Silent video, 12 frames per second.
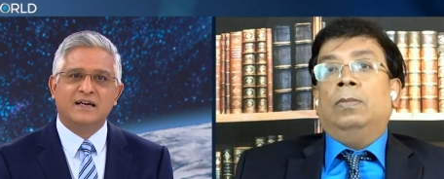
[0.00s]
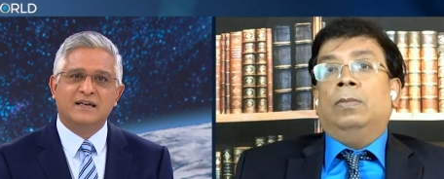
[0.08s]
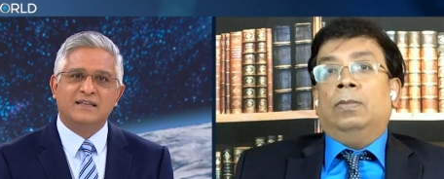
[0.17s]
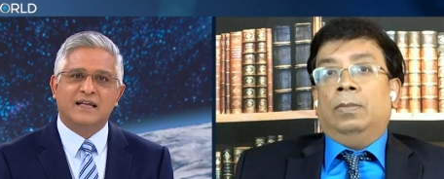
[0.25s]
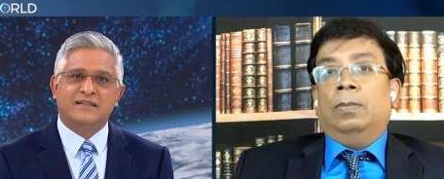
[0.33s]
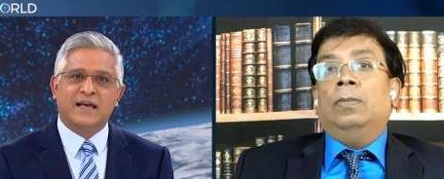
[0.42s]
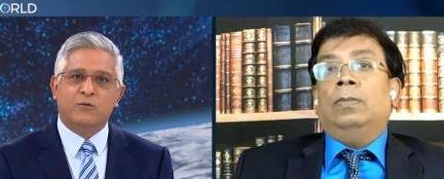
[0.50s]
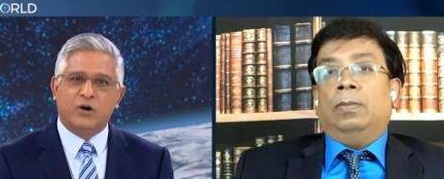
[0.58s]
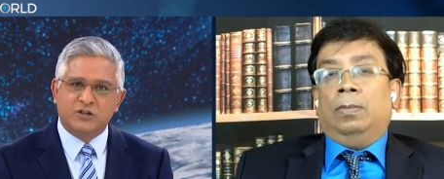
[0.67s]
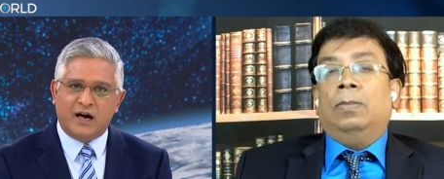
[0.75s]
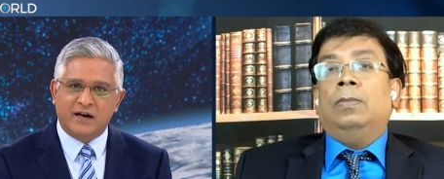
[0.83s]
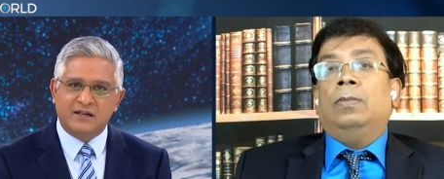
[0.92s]
Speaker 1: that they want
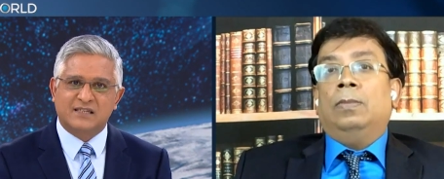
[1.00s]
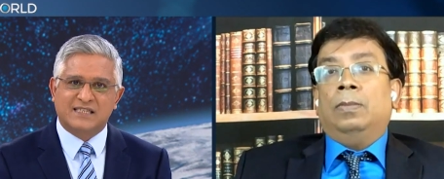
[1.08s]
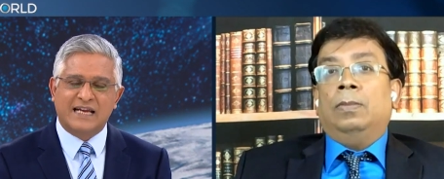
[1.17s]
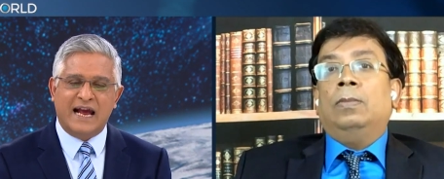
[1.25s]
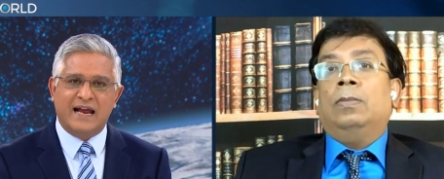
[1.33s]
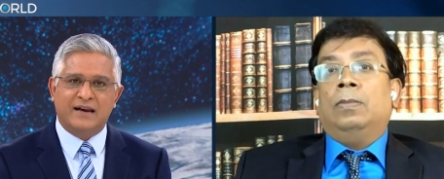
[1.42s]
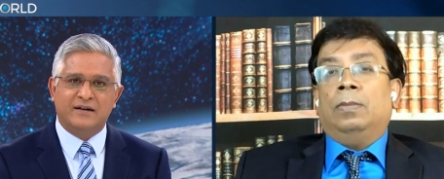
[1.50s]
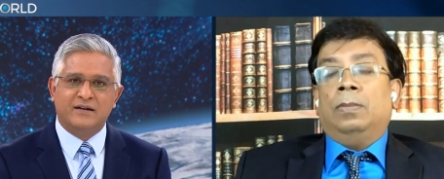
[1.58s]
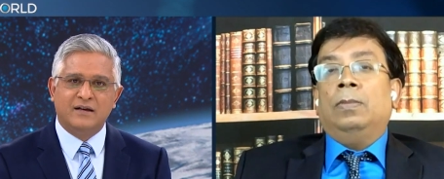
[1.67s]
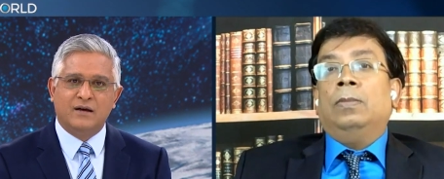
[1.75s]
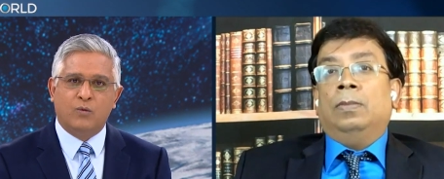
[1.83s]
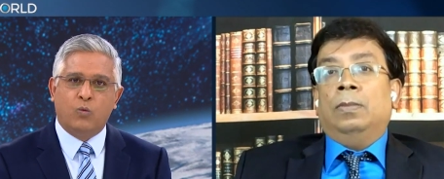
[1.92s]
to understand
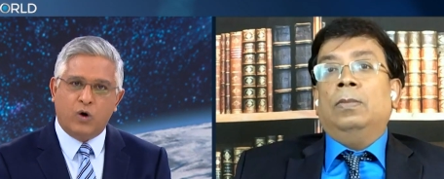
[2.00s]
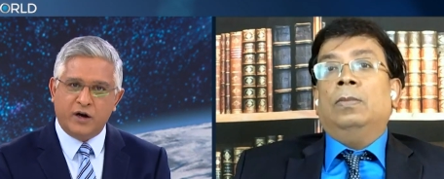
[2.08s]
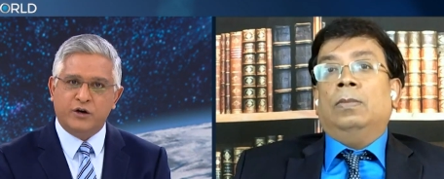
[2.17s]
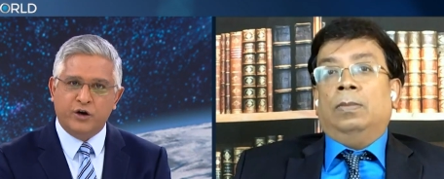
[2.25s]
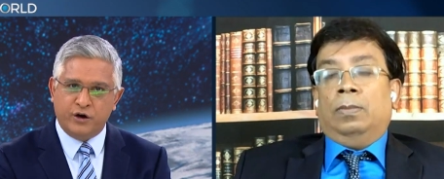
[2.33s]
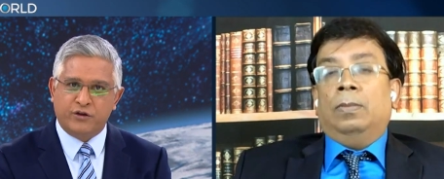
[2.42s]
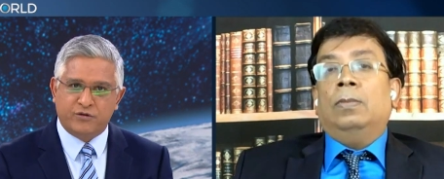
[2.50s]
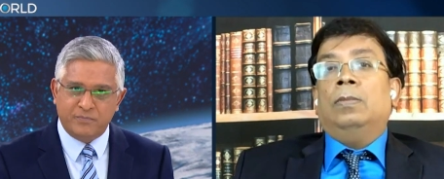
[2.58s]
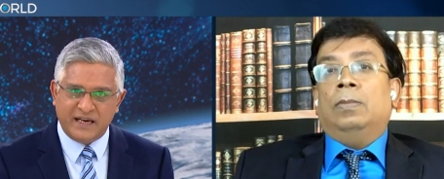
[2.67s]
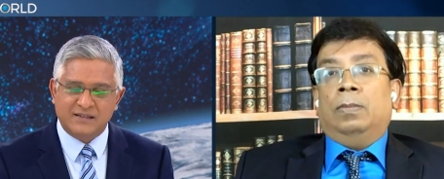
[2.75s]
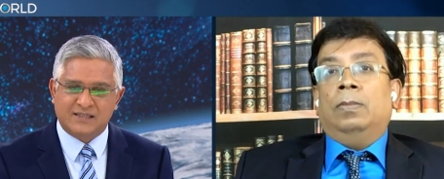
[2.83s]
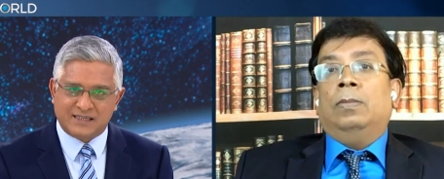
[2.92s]
what Earth
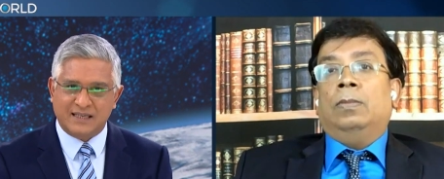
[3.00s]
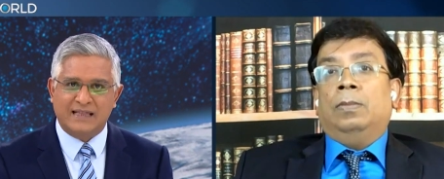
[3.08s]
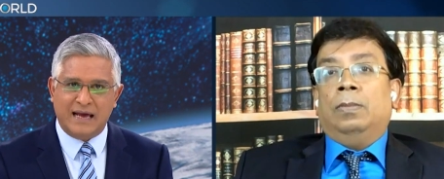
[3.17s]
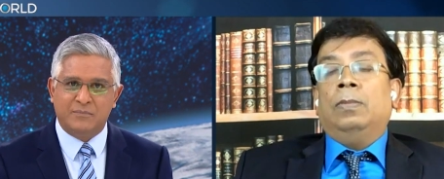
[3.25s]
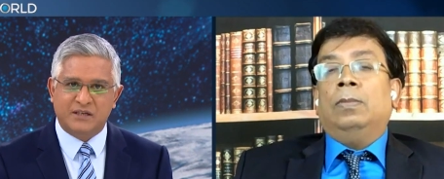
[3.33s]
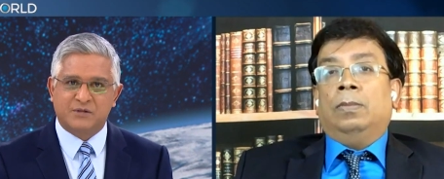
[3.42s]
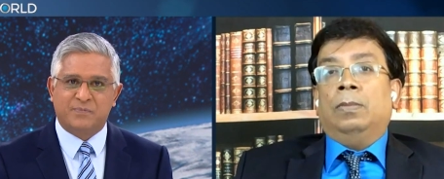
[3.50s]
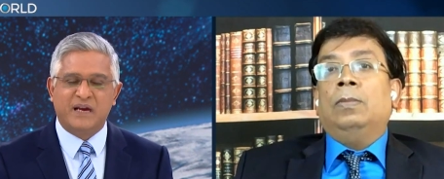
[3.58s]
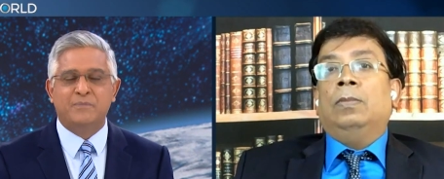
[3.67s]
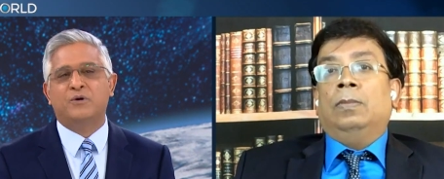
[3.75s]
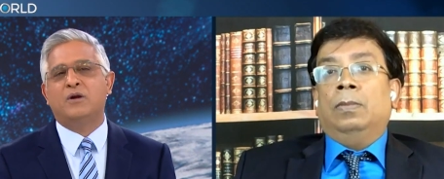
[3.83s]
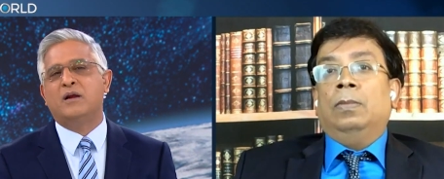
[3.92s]
means to them as
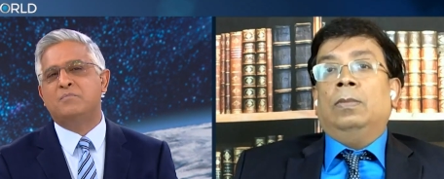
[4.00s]
people, and